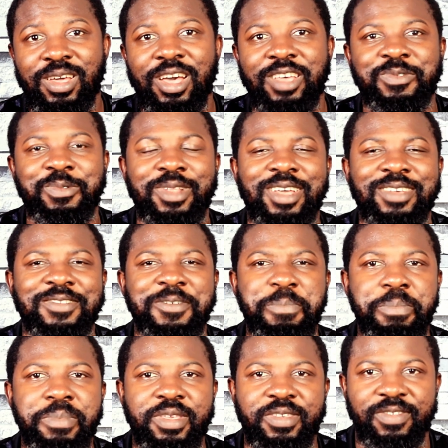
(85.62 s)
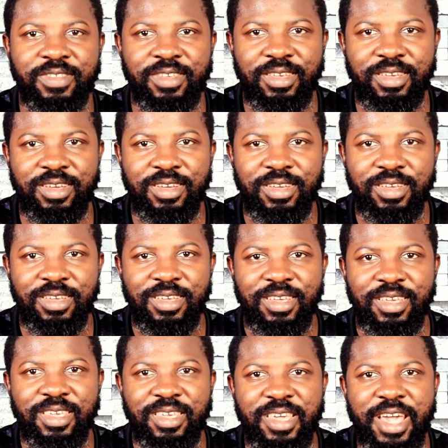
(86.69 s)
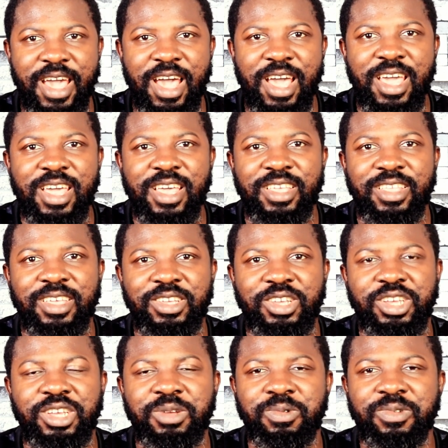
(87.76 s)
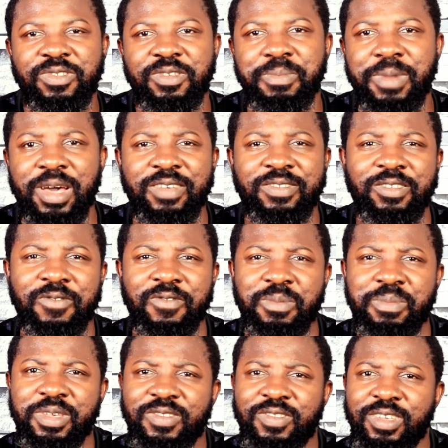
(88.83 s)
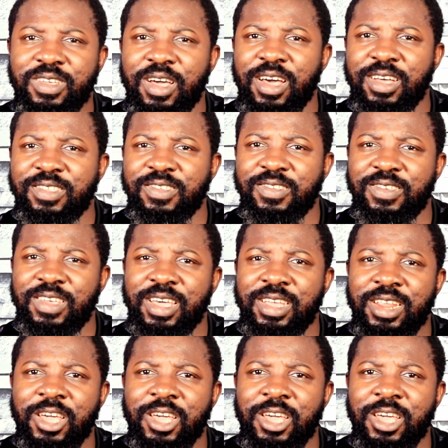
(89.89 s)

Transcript: as well as a mystic. Yeah, and she was a master of the mystic arts and